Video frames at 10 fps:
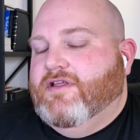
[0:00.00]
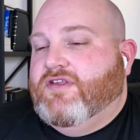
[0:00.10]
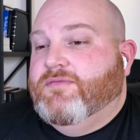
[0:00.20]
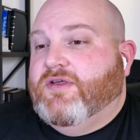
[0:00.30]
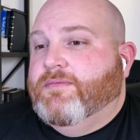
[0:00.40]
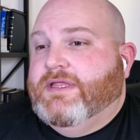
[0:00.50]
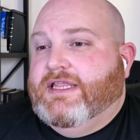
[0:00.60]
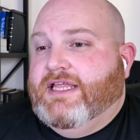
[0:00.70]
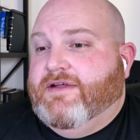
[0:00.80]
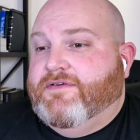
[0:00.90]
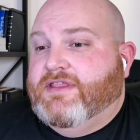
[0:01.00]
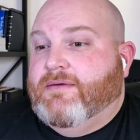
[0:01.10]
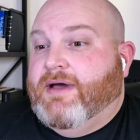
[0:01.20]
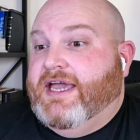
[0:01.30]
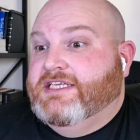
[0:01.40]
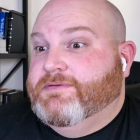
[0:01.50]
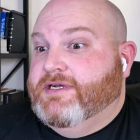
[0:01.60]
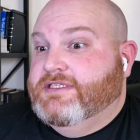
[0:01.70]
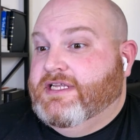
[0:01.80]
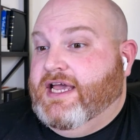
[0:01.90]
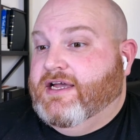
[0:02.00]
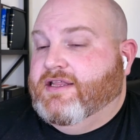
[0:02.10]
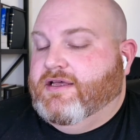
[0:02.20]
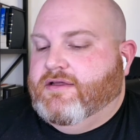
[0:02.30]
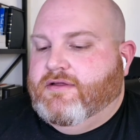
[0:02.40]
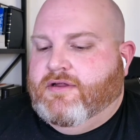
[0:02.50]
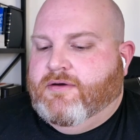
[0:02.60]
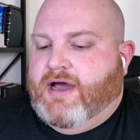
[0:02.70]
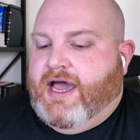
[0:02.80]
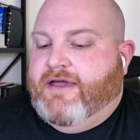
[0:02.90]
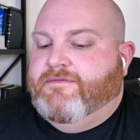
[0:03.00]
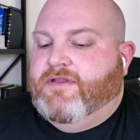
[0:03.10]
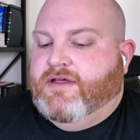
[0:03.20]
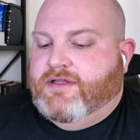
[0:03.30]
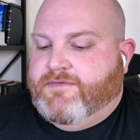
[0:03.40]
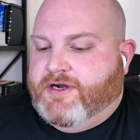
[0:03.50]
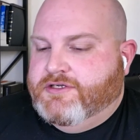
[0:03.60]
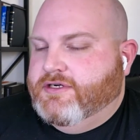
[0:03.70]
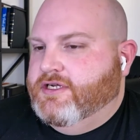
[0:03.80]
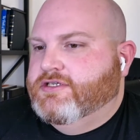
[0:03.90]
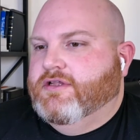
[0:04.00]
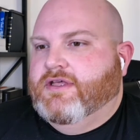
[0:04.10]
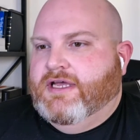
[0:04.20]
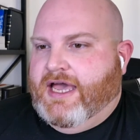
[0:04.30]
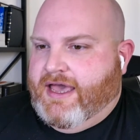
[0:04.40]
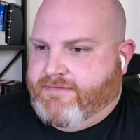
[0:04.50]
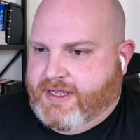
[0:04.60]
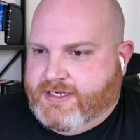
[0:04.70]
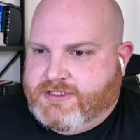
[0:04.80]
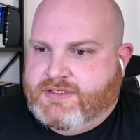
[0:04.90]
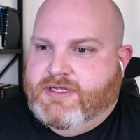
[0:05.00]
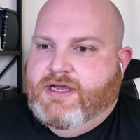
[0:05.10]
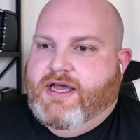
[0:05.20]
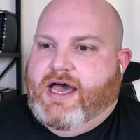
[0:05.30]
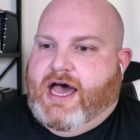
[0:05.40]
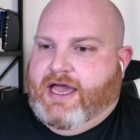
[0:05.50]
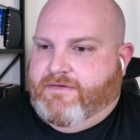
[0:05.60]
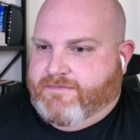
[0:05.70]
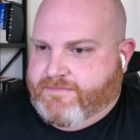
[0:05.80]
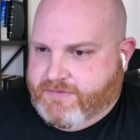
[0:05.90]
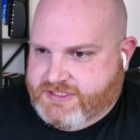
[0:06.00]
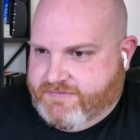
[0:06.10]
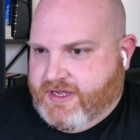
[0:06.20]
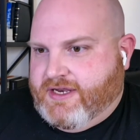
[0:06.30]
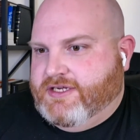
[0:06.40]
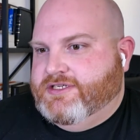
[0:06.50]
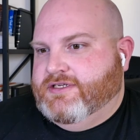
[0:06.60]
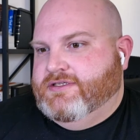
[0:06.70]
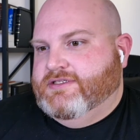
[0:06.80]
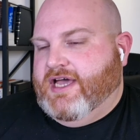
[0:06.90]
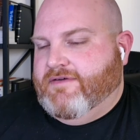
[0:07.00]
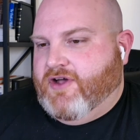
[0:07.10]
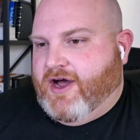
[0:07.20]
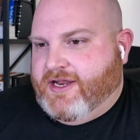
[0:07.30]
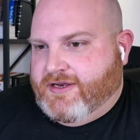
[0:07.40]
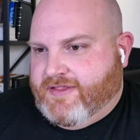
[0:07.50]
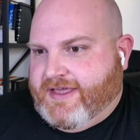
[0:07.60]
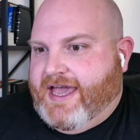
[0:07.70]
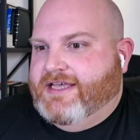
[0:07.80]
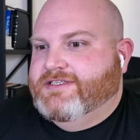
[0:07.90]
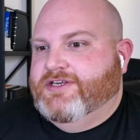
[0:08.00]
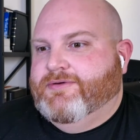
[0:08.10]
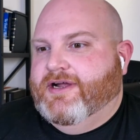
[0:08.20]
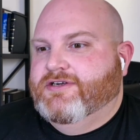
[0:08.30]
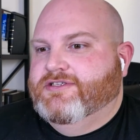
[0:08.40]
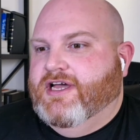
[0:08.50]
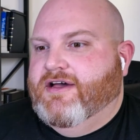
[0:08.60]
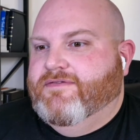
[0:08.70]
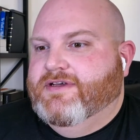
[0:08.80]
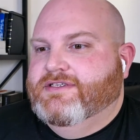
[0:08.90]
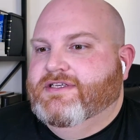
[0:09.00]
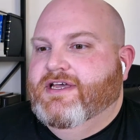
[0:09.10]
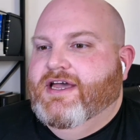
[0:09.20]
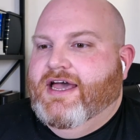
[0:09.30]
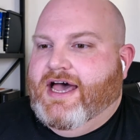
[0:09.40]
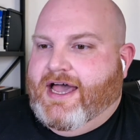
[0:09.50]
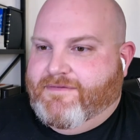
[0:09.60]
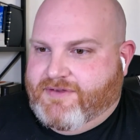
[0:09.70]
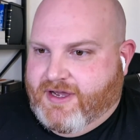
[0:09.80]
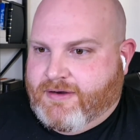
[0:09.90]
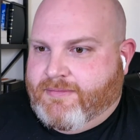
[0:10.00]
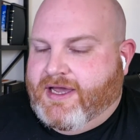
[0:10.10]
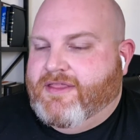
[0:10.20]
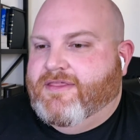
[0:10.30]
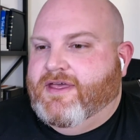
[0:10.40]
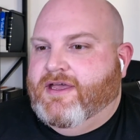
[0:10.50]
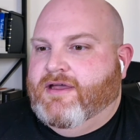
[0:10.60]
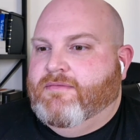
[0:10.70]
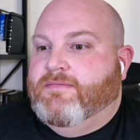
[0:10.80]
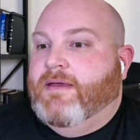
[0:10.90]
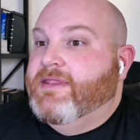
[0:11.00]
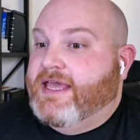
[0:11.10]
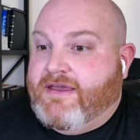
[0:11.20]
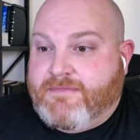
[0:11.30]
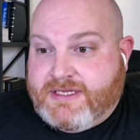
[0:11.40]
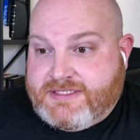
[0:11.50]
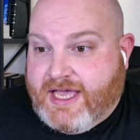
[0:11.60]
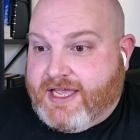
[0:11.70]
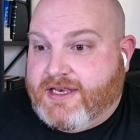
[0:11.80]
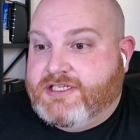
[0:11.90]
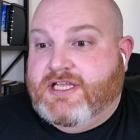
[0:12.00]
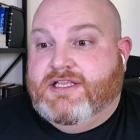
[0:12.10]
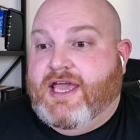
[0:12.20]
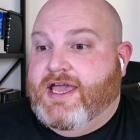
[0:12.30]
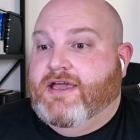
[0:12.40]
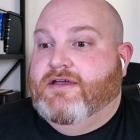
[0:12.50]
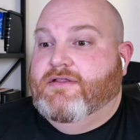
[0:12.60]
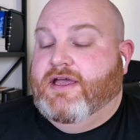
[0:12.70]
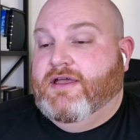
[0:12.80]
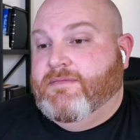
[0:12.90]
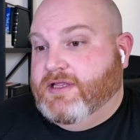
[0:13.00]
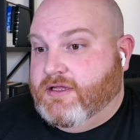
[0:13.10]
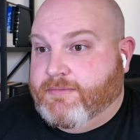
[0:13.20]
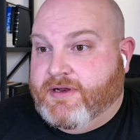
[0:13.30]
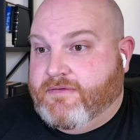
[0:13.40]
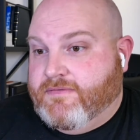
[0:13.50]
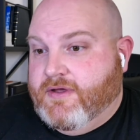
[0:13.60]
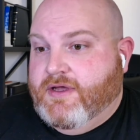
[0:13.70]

seems completely different than my experience in acting. You know, I've done the very traditional thing. I have an agent. I've received auditions. I've gone into the casting director's office. I've done my thing. Maybe they give me a second to take. They give me a little bit of